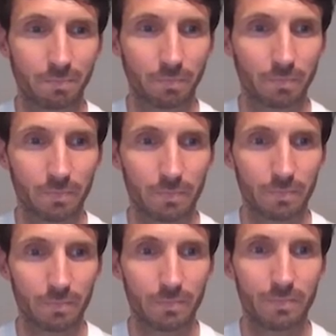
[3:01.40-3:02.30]

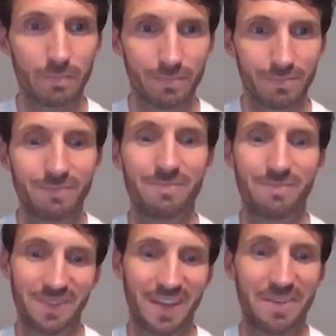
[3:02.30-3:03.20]

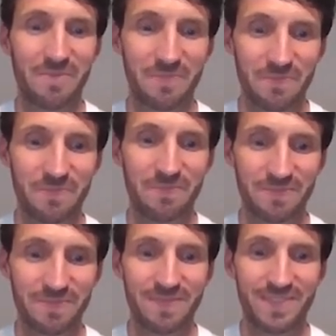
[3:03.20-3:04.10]

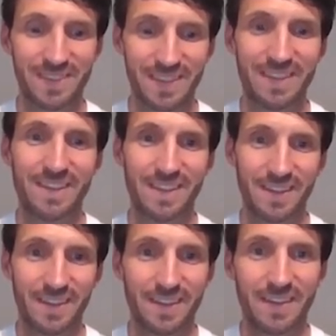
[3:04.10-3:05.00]

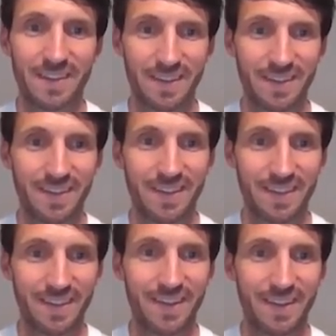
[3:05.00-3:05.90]

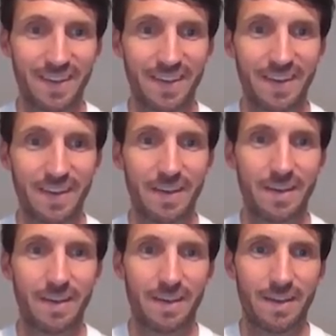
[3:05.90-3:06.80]

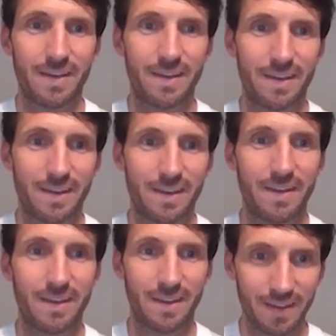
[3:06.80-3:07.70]

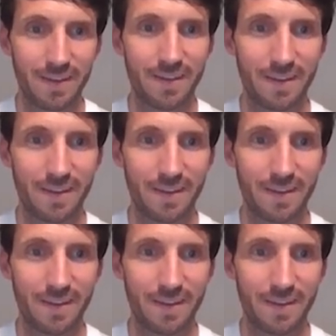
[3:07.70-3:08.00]
The person shown says nothing.